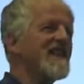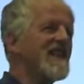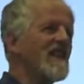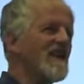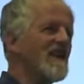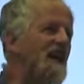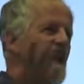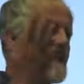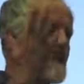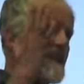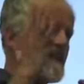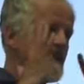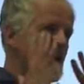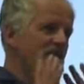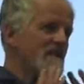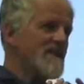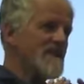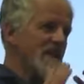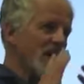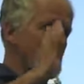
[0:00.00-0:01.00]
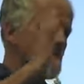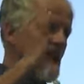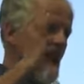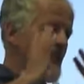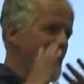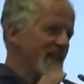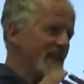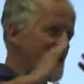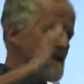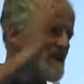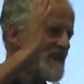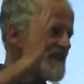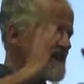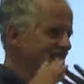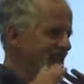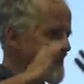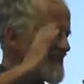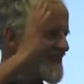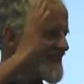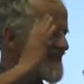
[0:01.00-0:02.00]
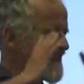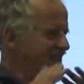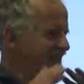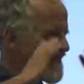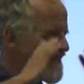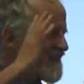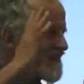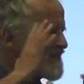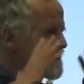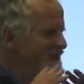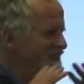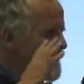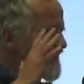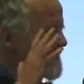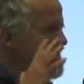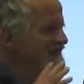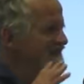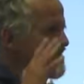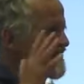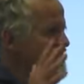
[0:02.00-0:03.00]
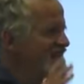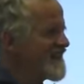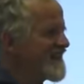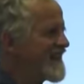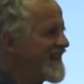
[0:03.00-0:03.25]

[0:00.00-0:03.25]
but the whole idea is there was some kind of inner sense that they were tuning into